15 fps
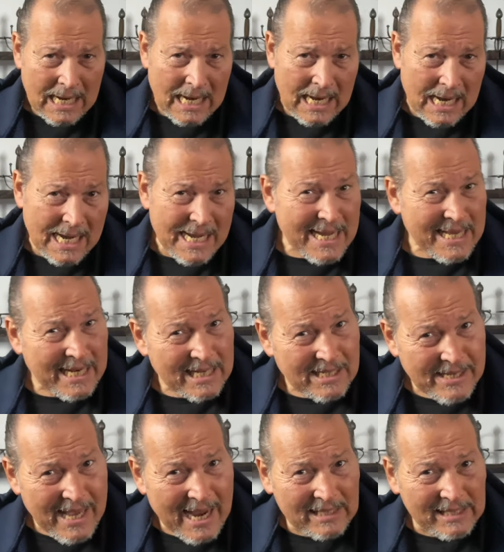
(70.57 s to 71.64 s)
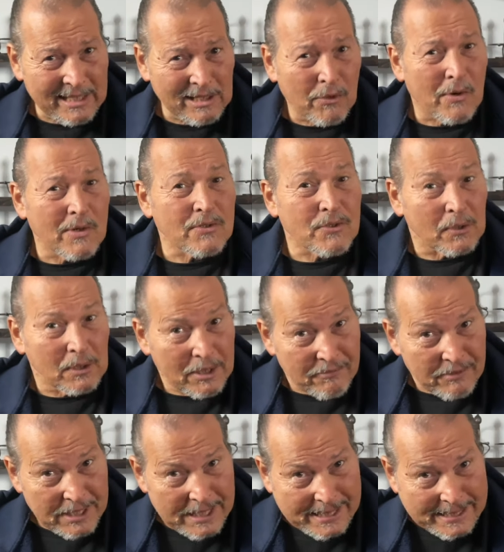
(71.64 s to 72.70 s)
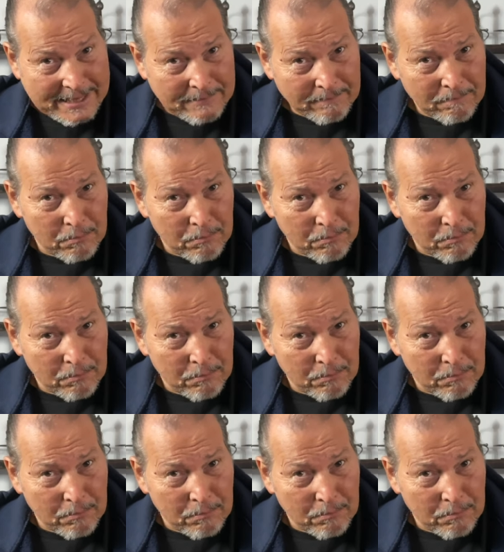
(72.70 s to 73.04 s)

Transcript: I ain't exactly Laurence Olivier,